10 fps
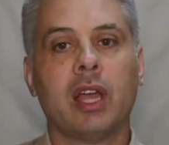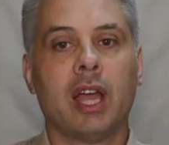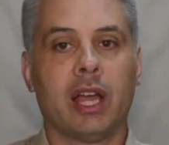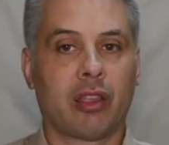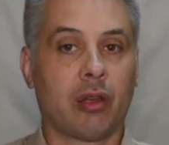
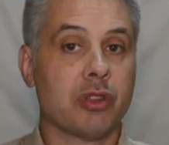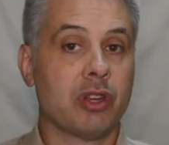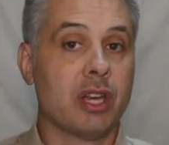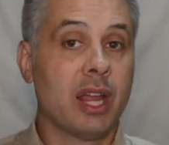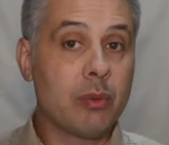And so in the
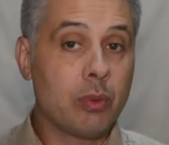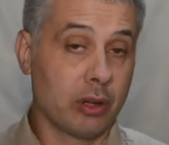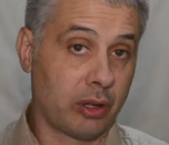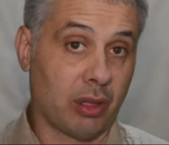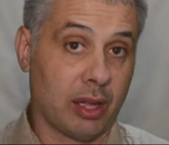
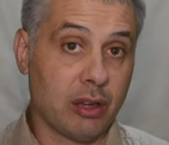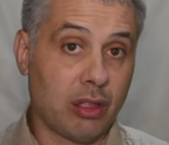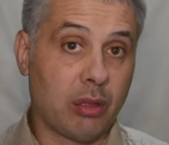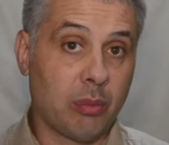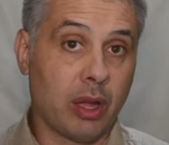network
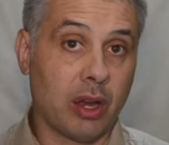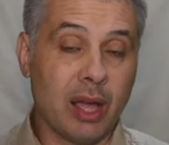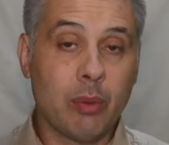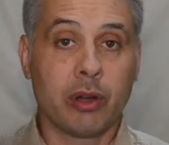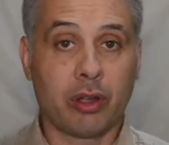sense, a
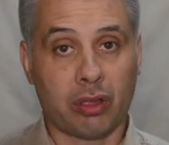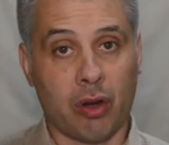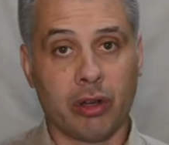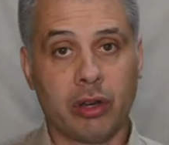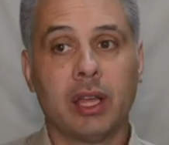network
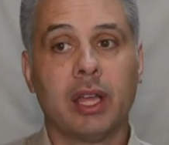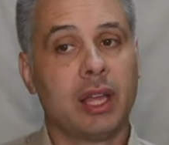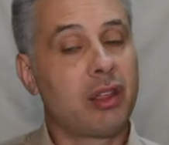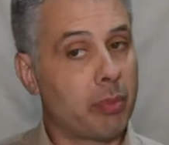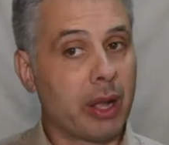socket
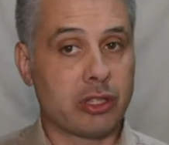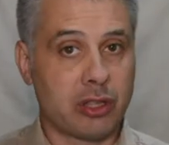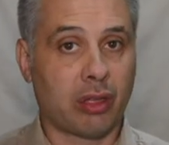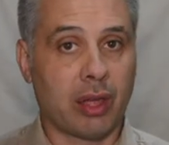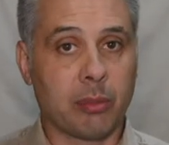is much
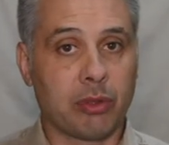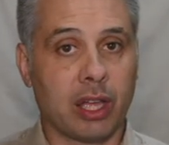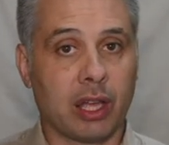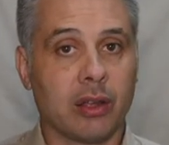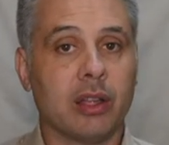the same
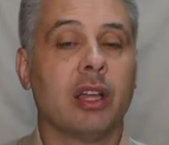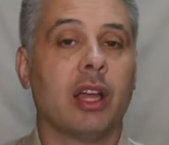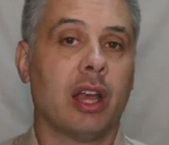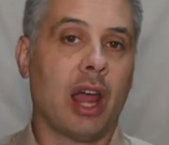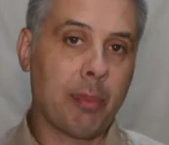thing.
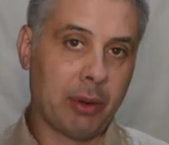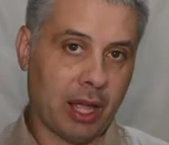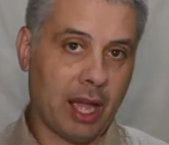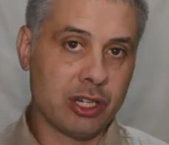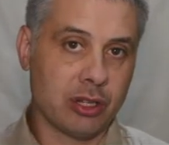An
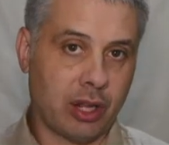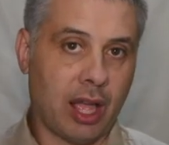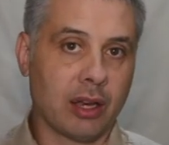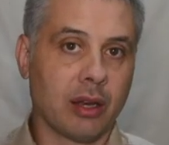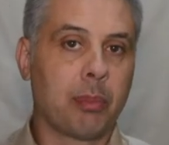application
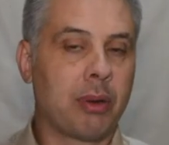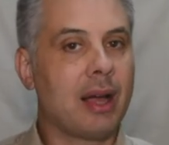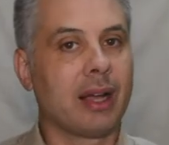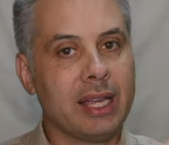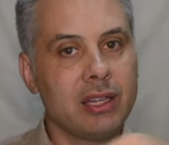can
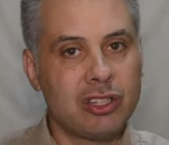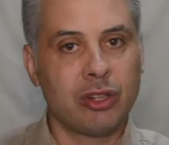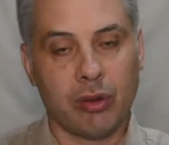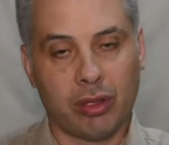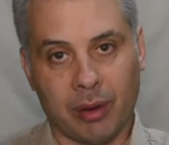plug
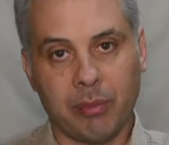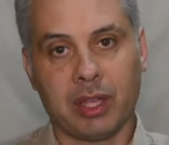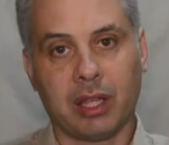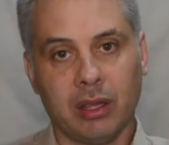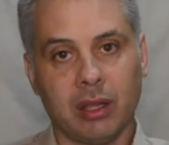into
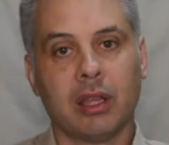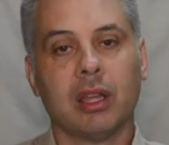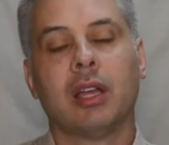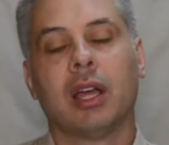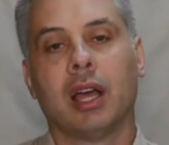something
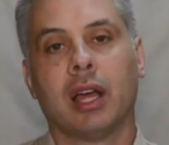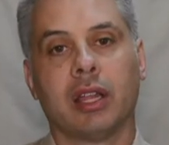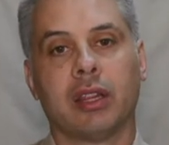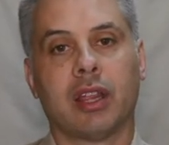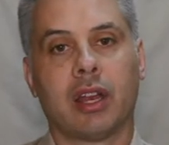
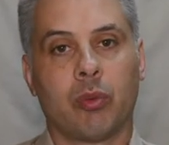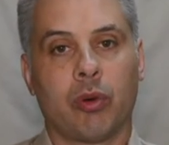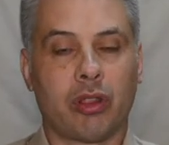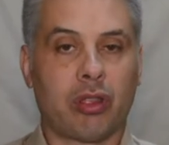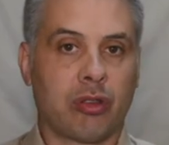that it
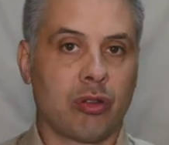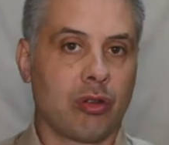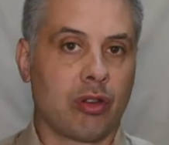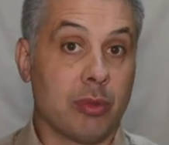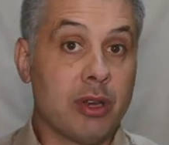wants to
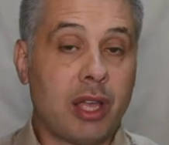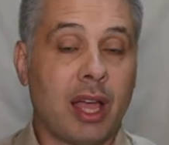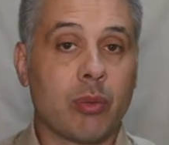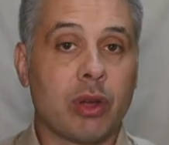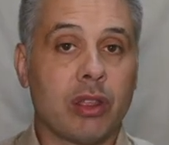
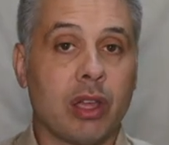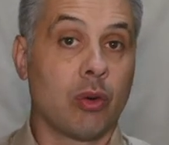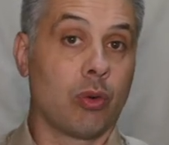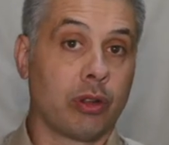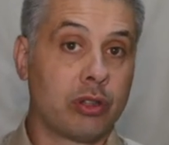communicate with in
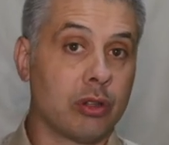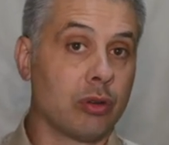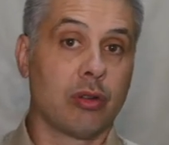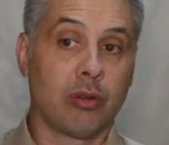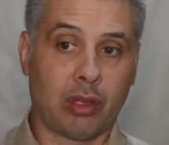order to
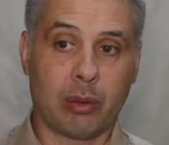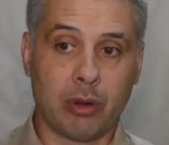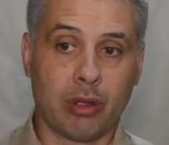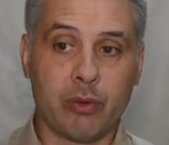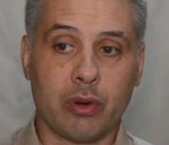do some
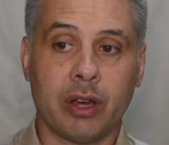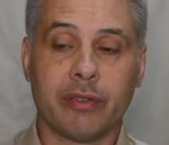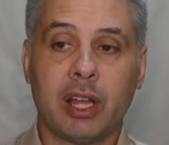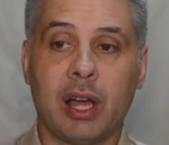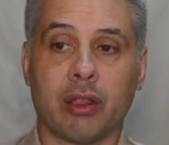useful kind of
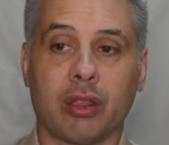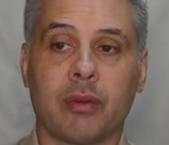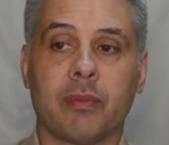task.